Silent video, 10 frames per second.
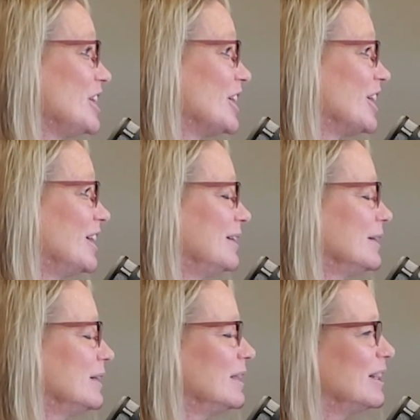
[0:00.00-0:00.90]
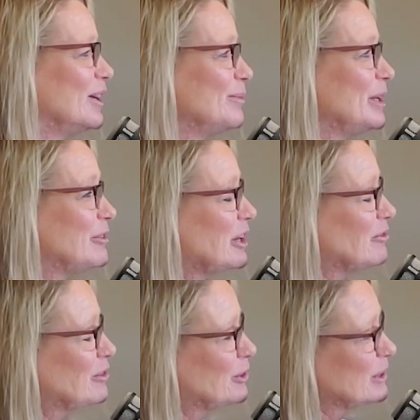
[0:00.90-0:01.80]
year?
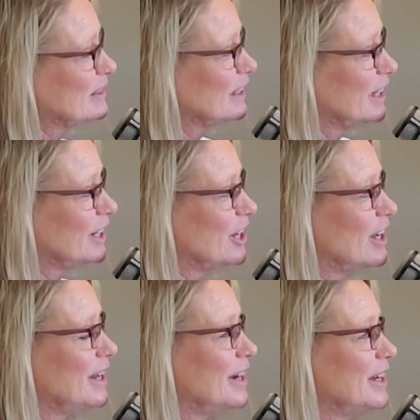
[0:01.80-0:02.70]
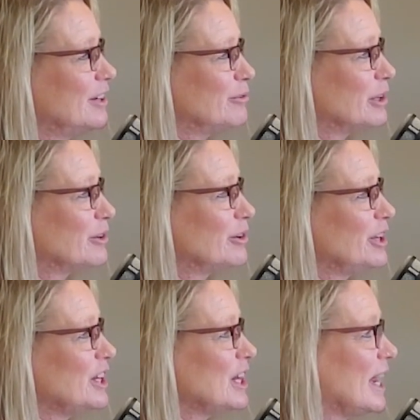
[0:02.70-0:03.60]
And focusing in on
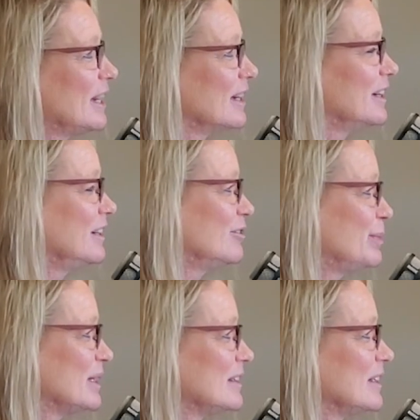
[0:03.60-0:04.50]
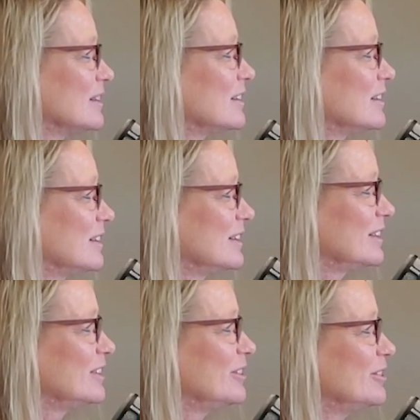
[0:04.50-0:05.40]
recruiting that kind of business
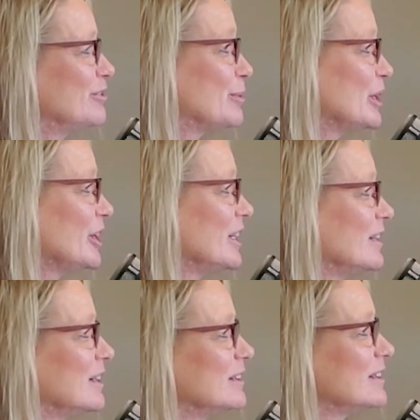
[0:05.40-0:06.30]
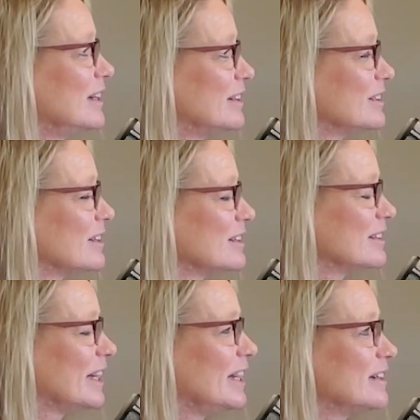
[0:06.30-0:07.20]
to Vermillion and into the
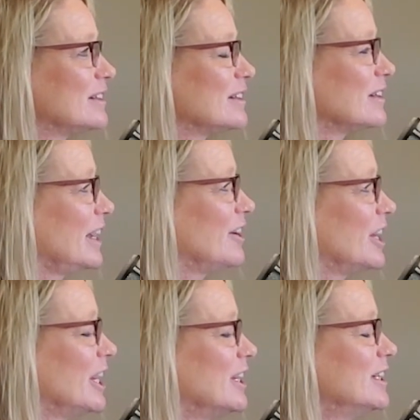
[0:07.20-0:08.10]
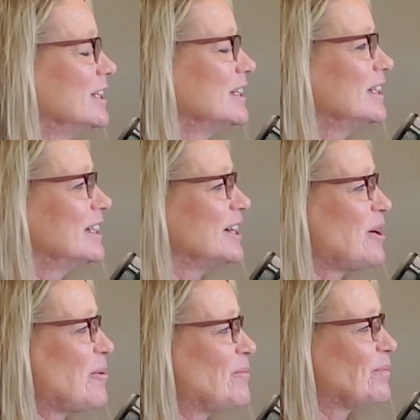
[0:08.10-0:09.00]
state, into the area.
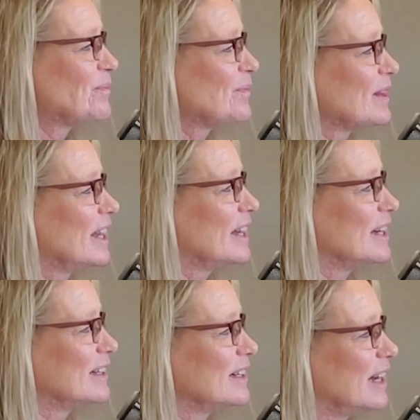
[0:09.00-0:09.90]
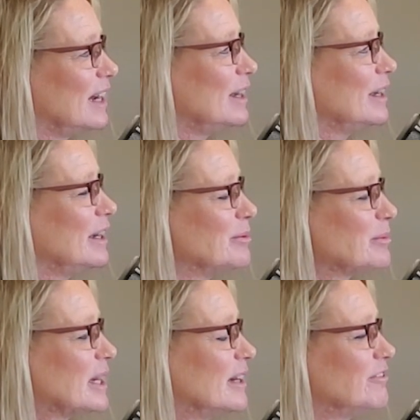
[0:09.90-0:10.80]
And I am
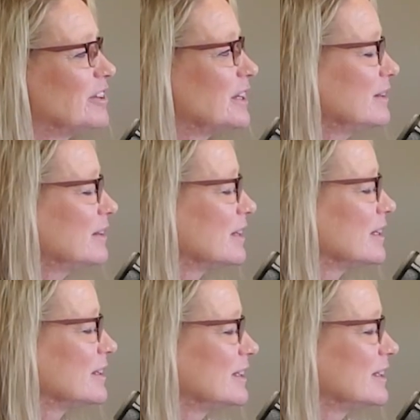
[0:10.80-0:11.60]
confident that